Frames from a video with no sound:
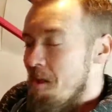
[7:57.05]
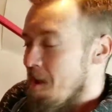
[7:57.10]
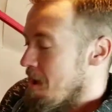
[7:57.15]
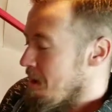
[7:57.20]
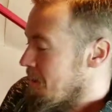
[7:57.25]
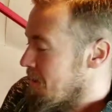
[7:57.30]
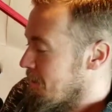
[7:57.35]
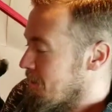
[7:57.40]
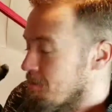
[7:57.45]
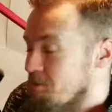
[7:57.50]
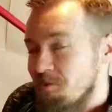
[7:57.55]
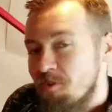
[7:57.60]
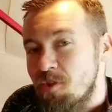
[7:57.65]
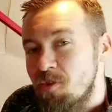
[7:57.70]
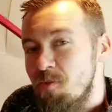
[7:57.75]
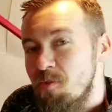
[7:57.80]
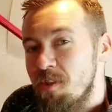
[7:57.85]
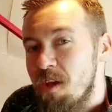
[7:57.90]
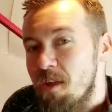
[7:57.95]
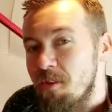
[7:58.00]
and it'll
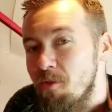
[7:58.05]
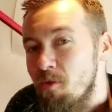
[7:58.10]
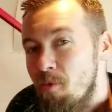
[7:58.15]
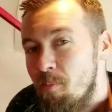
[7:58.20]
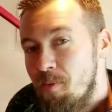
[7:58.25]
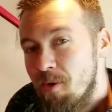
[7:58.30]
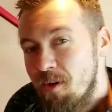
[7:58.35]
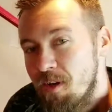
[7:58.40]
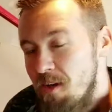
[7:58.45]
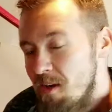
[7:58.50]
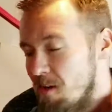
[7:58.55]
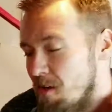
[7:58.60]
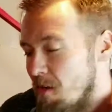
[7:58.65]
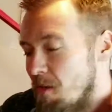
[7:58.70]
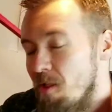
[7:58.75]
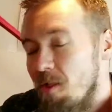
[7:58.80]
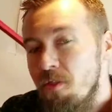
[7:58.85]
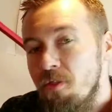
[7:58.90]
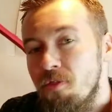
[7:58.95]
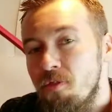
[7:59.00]
shoot that lubricant
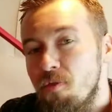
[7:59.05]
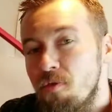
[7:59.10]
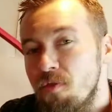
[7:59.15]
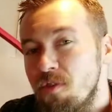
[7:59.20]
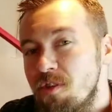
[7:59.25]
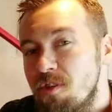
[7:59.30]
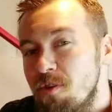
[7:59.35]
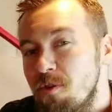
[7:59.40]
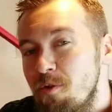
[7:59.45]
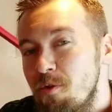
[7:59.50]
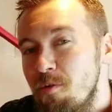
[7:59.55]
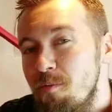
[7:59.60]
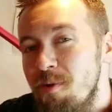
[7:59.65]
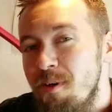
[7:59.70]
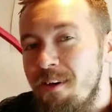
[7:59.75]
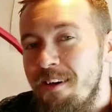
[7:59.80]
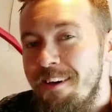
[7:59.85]
through the tube